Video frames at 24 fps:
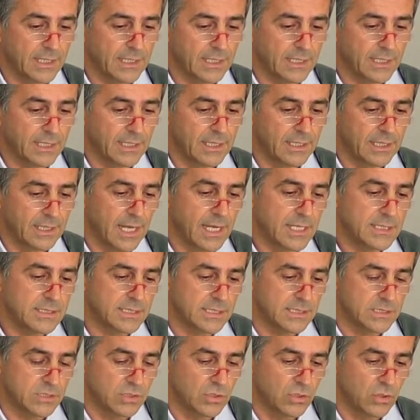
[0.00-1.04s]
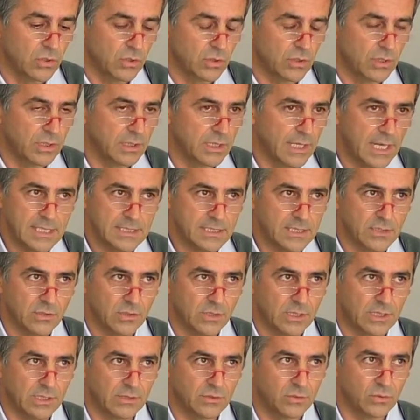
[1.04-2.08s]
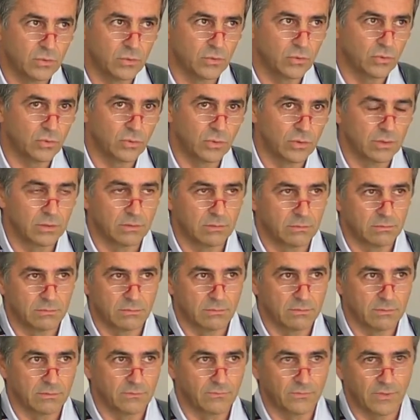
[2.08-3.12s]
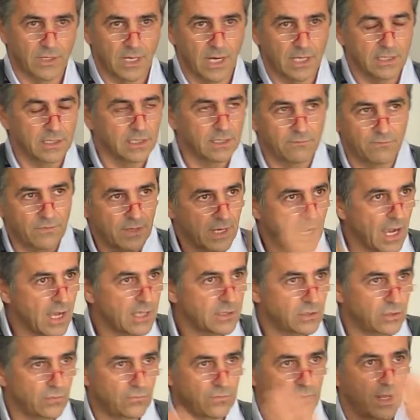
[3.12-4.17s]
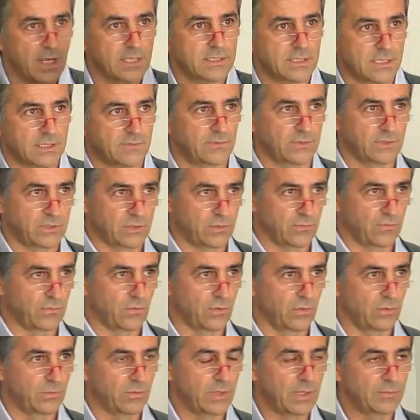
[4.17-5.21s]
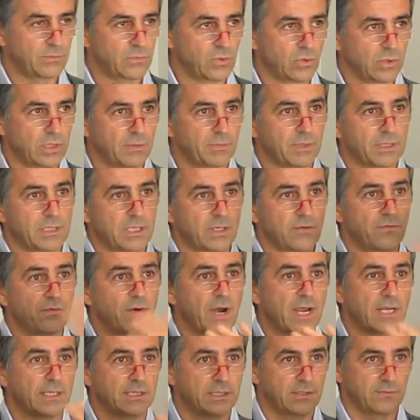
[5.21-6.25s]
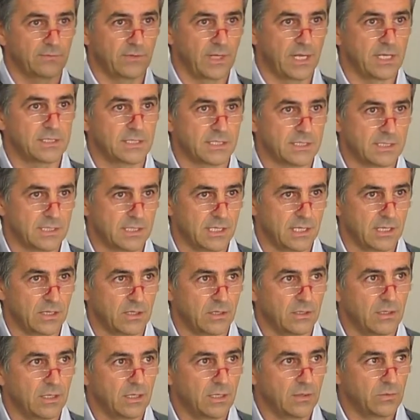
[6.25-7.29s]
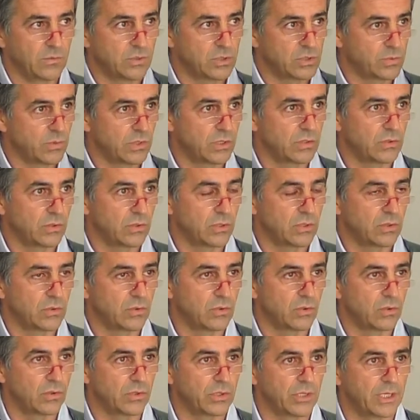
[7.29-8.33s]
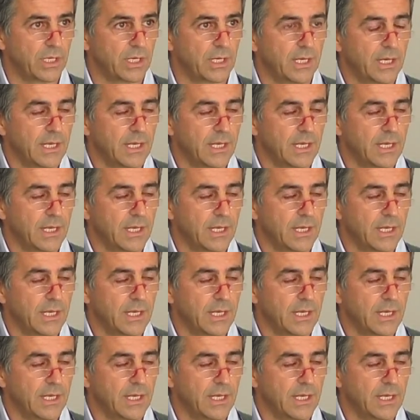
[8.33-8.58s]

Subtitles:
and lasers, laser you can do there are a variety of lasers. First of all, I'm talking about refractive lasers now, which work on the cornea.